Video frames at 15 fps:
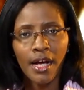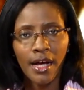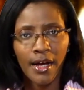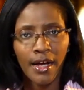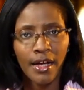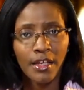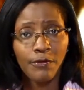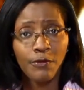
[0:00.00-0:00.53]

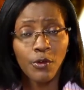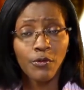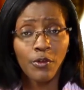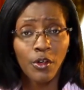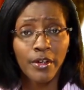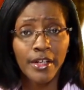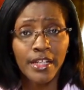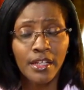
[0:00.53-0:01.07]
if you've
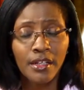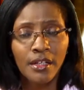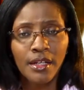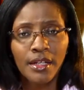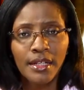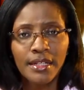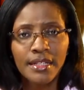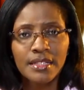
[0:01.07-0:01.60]
already
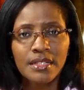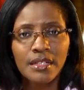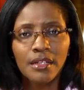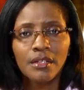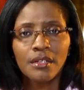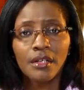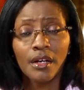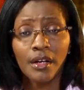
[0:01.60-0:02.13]

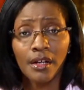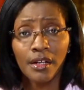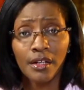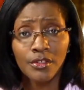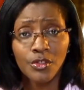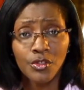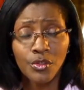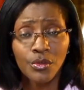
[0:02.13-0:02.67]
listened
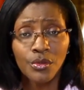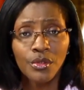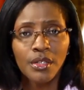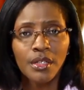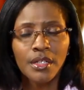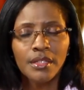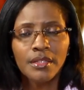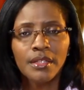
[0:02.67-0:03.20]
to
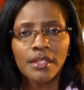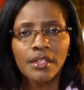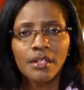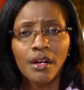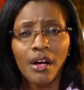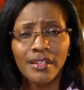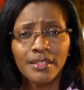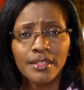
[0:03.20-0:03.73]
the
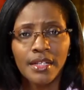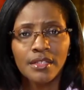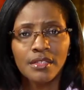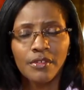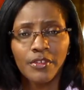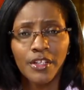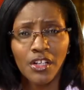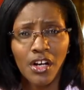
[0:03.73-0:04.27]

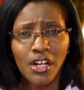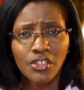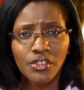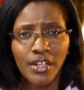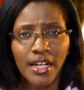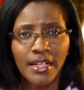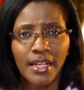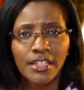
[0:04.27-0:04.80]
contents of a
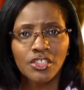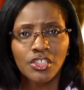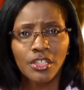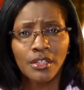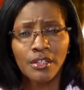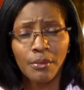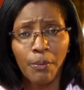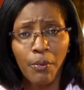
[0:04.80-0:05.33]
contract
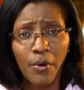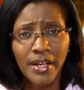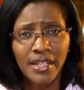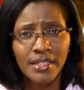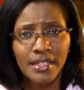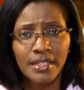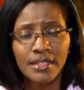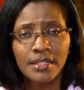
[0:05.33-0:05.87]
lecture, the
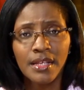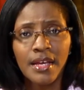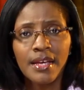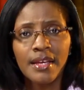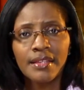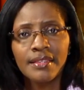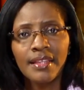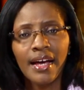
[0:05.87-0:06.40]
point is
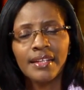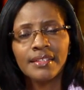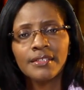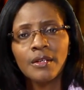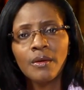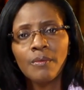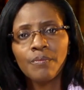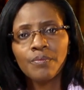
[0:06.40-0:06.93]

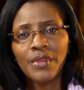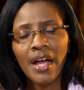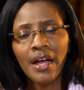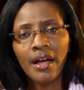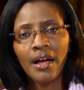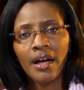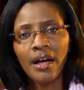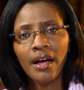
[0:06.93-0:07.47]
that
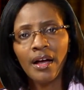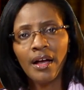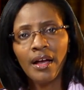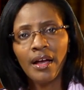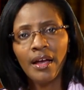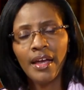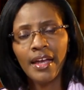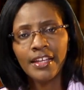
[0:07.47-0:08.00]

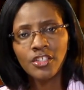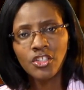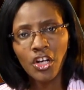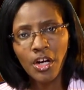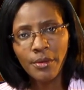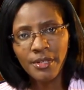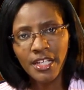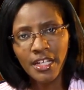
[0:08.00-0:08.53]
a
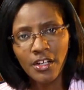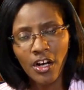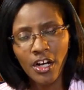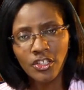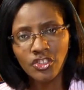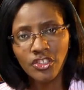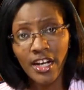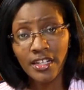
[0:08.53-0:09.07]
term in a
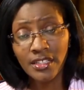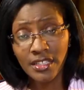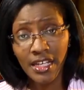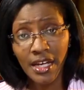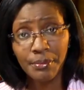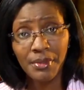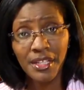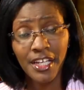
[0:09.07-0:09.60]
contract
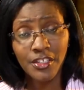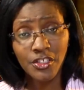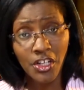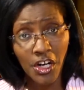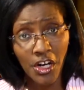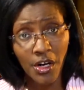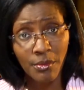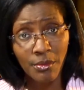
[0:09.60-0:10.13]
can be a
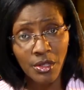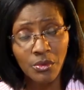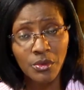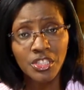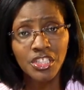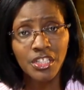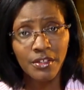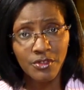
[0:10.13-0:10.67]
term
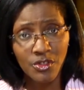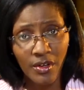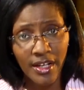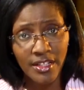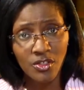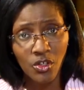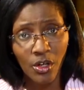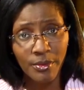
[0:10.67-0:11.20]
which gives
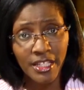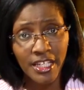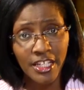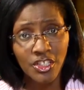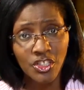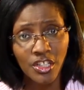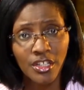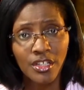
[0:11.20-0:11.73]
rise to
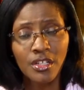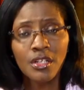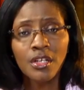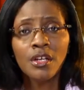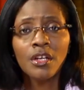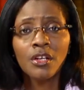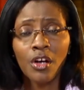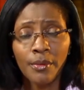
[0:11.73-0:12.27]

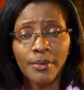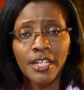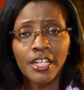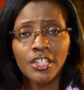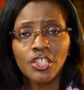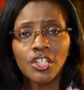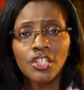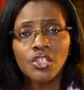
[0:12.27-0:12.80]

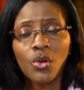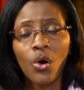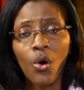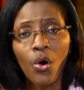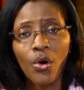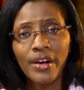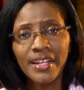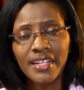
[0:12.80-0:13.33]
obligations,
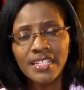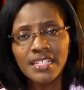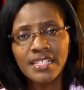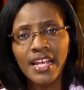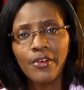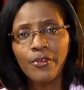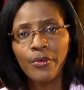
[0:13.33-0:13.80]
or it is a